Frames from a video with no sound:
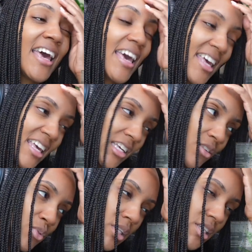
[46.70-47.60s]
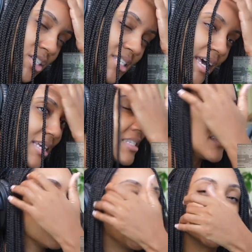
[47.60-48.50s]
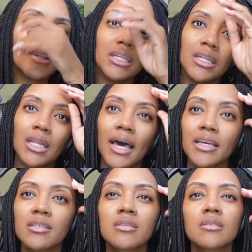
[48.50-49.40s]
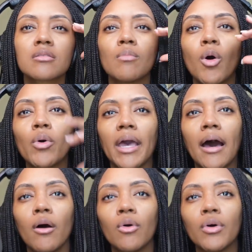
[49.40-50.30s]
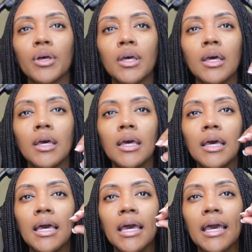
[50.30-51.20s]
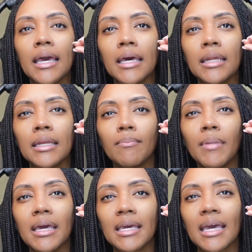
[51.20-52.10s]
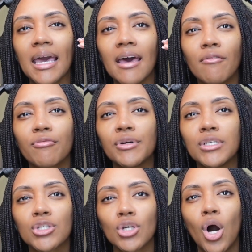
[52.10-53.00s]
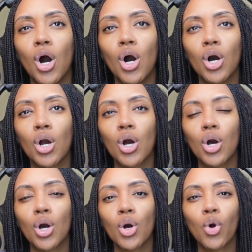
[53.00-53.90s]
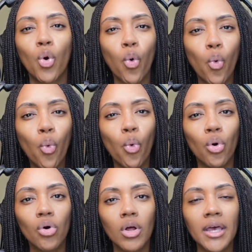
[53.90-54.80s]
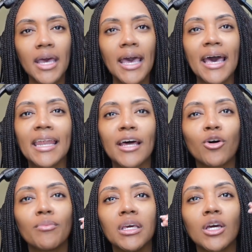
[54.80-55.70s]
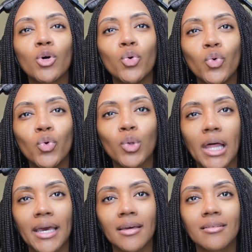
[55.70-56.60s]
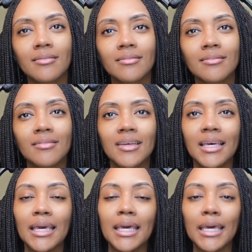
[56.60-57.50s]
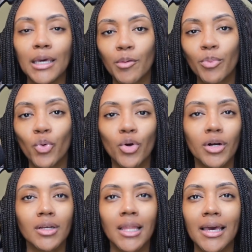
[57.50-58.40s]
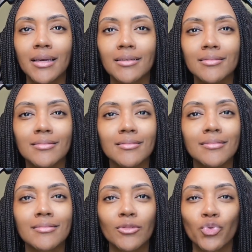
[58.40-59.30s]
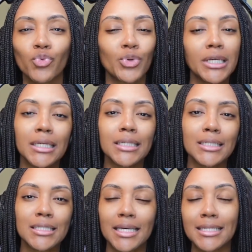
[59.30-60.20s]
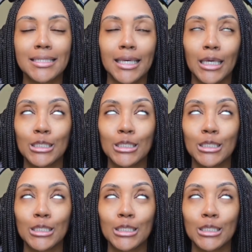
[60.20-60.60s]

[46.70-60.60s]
He really just has the ability to like smoke out and make every song cool. And I don't mean cool like hip or like Riz, as the kids